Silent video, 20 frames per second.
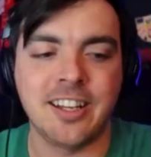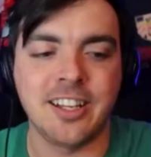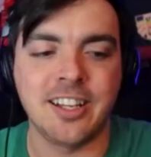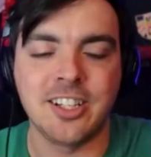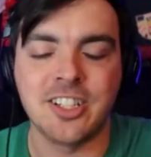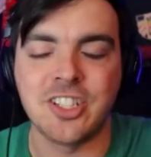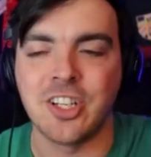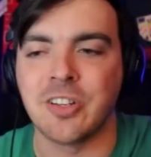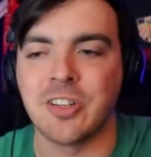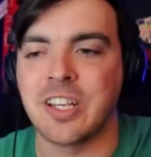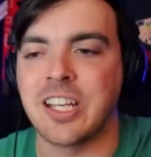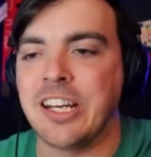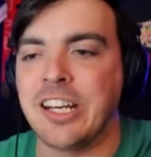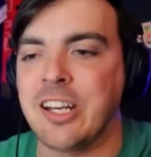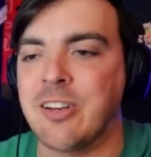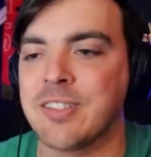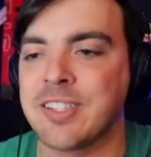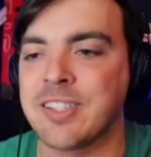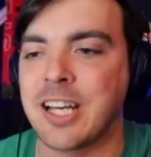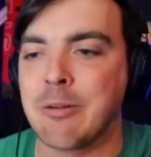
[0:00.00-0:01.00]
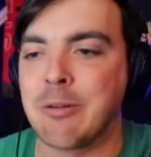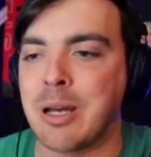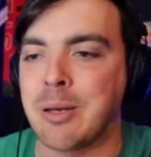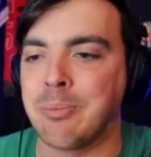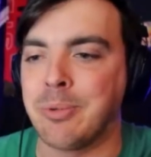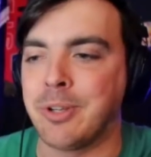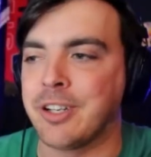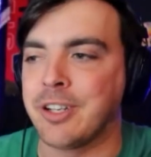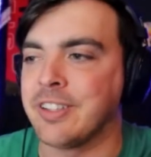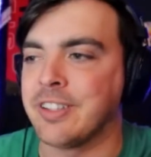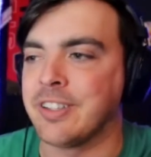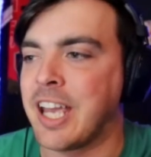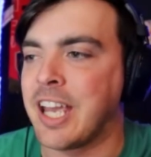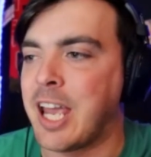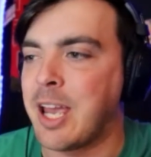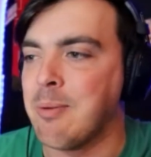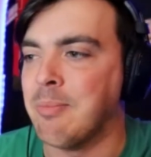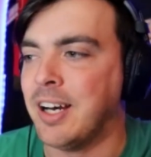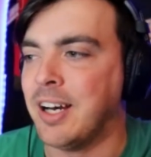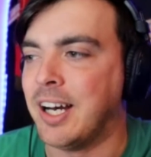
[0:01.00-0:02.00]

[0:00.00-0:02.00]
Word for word: Gioacchini was kind of my player of the game.